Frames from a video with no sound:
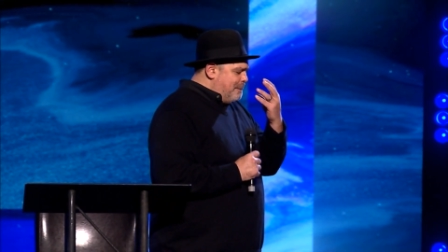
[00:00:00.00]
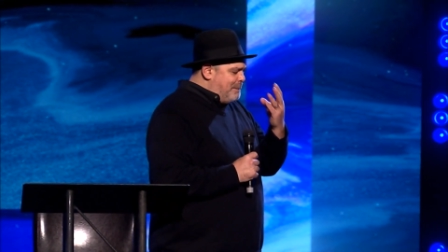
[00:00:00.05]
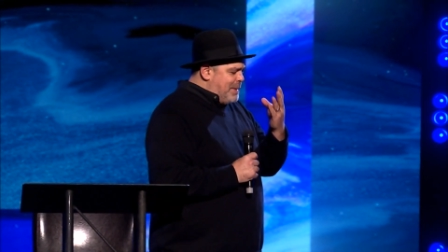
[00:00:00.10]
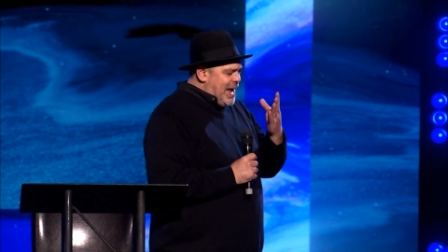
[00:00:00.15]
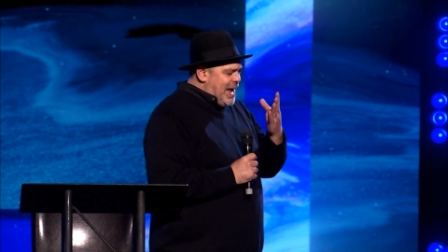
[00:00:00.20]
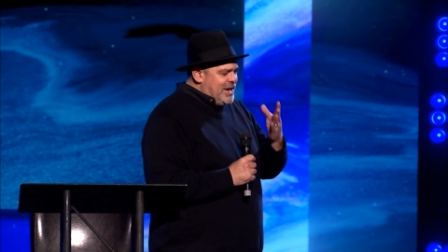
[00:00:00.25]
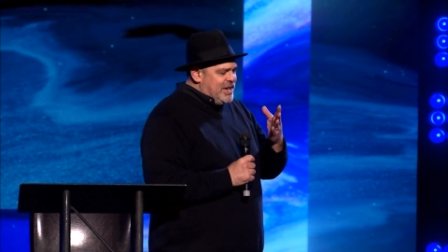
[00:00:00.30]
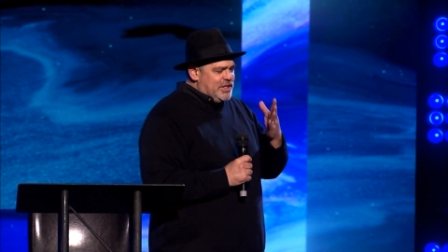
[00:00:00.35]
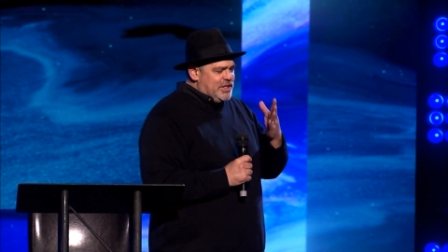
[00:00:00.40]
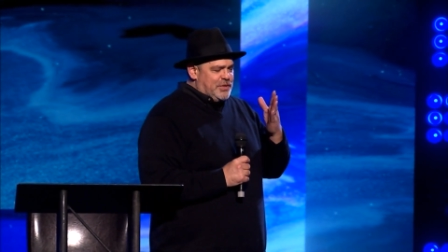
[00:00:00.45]

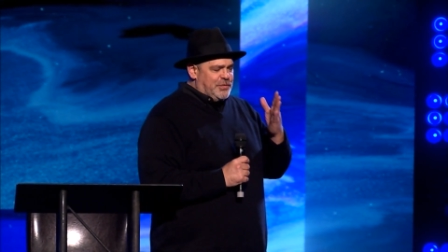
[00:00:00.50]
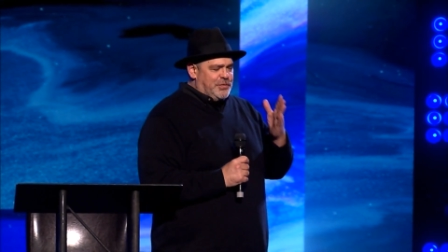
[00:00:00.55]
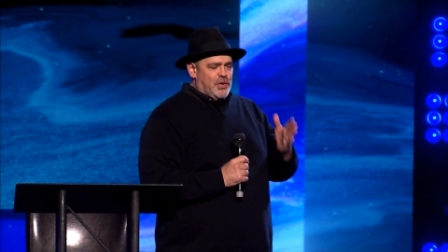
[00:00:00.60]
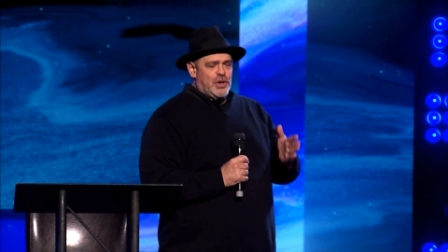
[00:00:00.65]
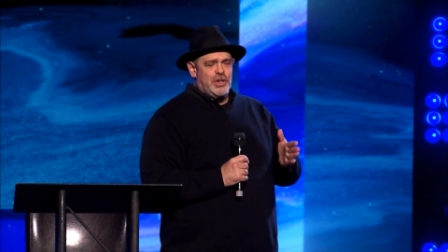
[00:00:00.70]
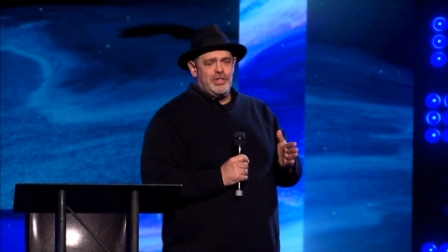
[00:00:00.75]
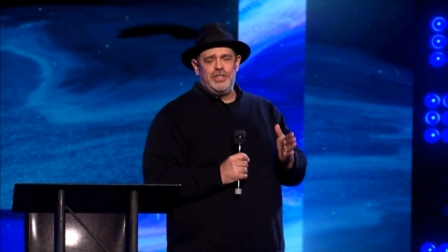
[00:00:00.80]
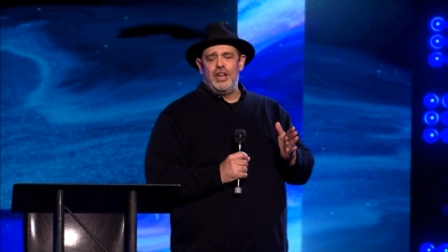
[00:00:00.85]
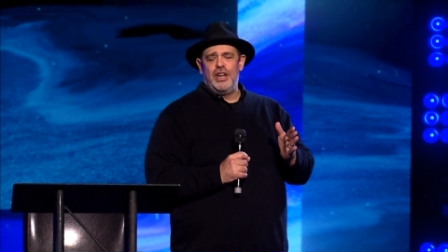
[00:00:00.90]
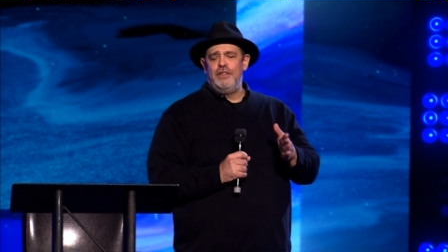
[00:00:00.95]
beit is the
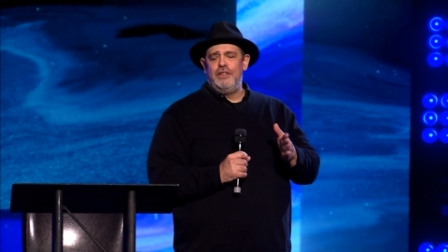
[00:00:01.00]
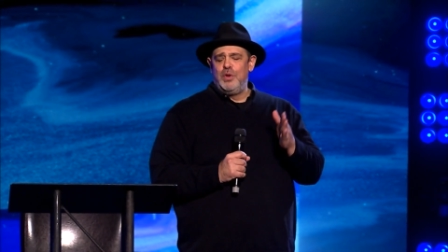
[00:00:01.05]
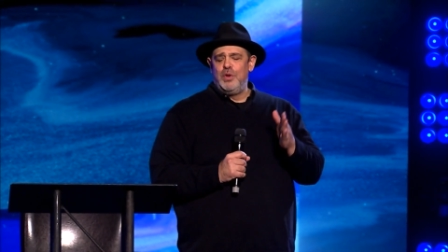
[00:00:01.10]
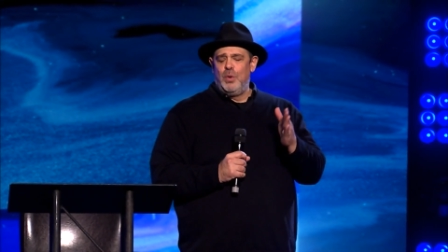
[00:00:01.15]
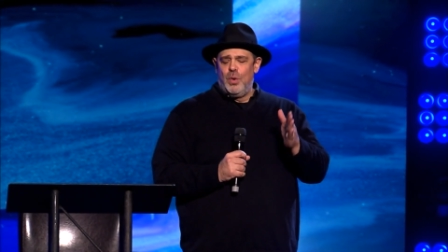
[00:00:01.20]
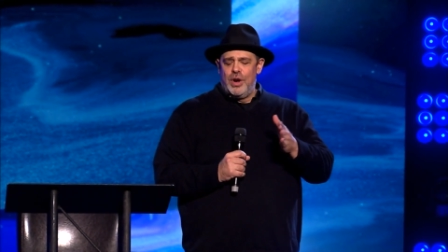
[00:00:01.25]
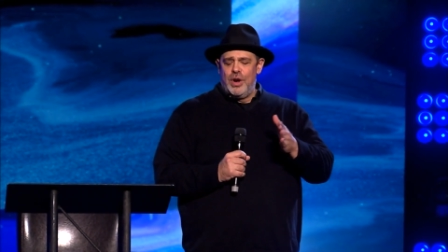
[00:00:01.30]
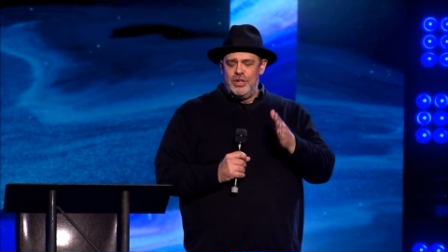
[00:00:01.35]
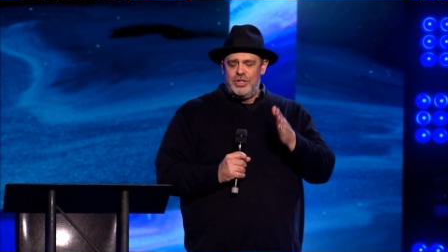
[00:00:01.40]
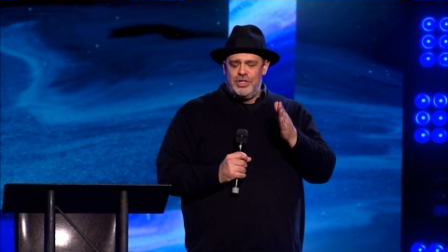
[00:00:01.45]
first letter of
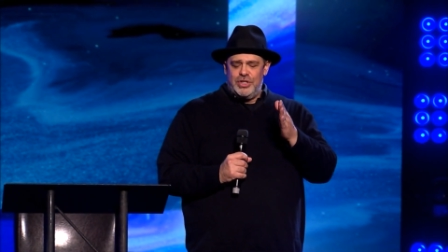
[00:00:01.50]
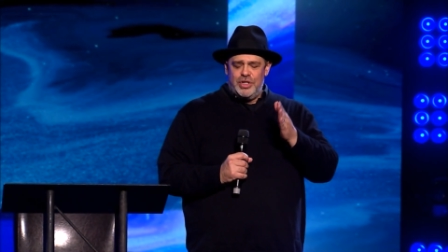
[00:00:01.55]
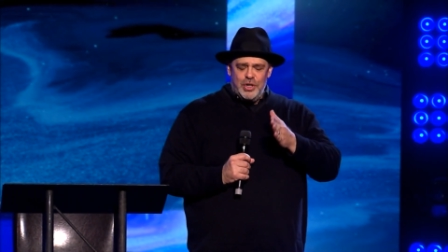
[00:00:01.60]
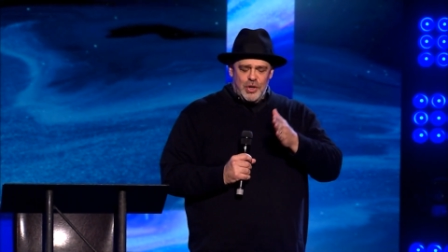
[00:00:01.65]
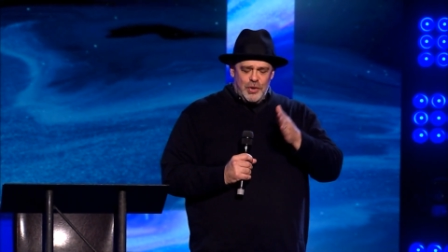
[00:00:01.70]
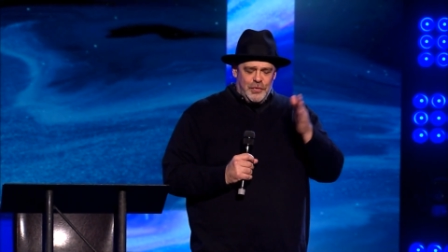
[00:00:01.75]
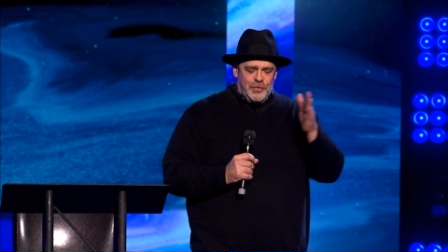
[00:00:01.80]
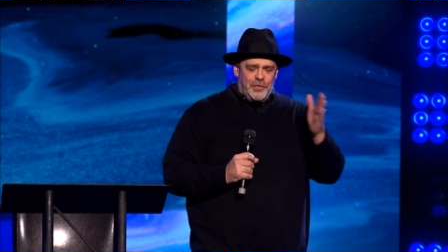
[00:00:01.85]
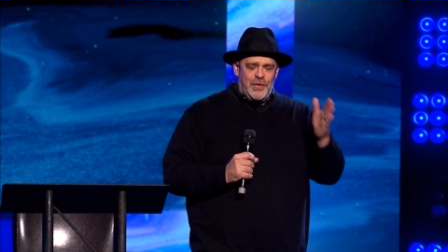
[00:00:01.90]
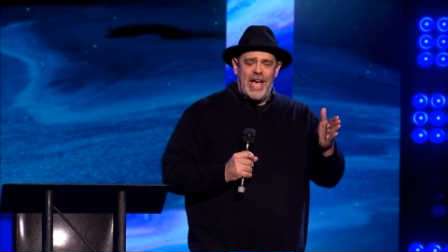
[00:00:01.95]
the word
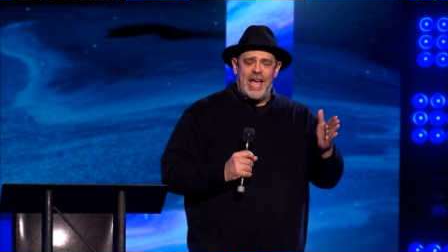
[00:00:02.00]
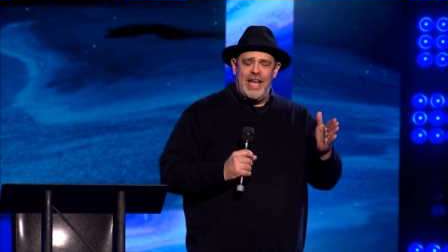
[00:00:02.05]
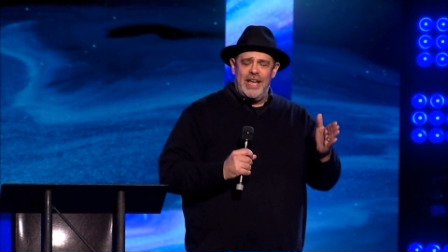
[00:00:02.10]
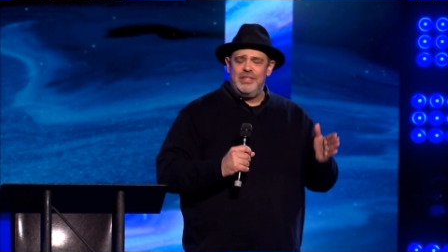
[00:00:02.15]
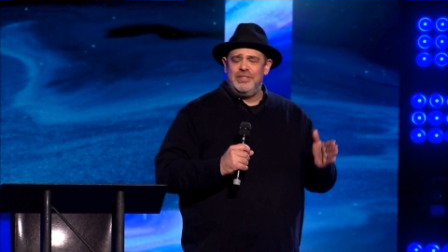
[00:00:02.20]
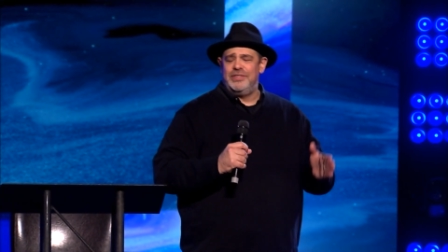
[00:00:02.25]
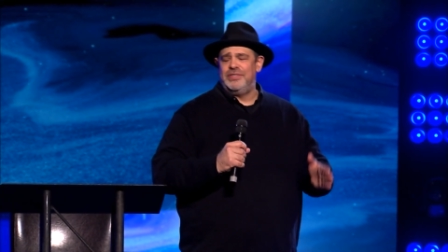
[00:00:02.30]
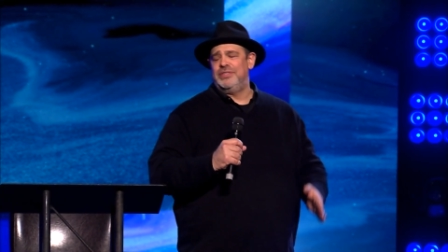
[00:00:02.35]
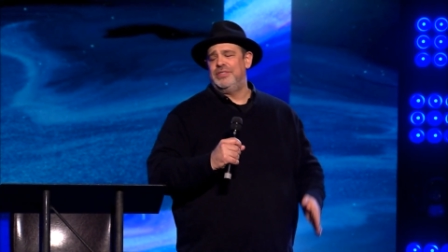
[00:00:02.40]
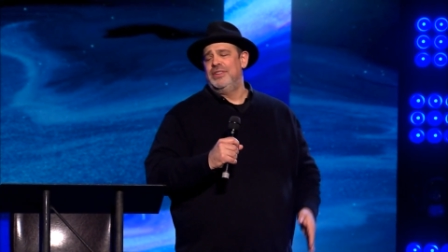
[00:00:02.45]
to
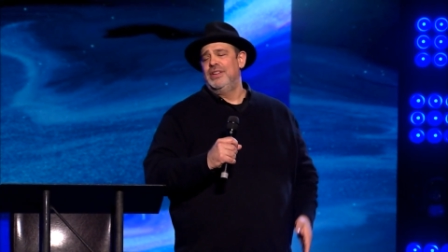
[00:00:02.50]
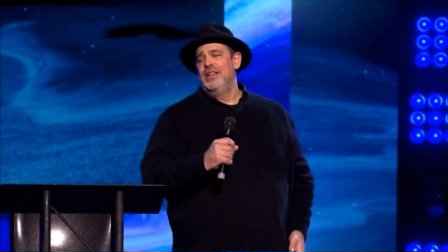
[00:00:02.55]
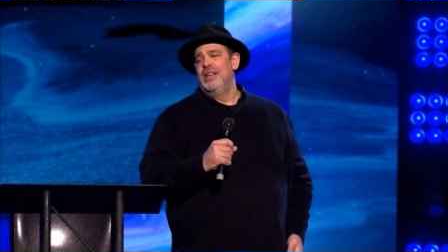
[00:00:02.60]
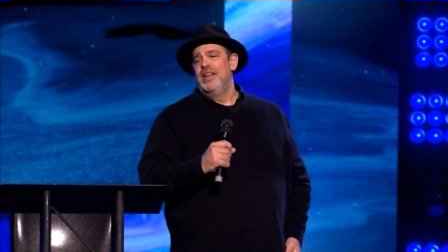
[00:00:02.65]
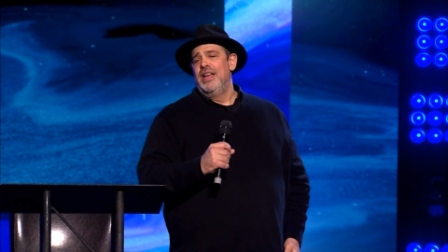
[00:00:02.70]
face.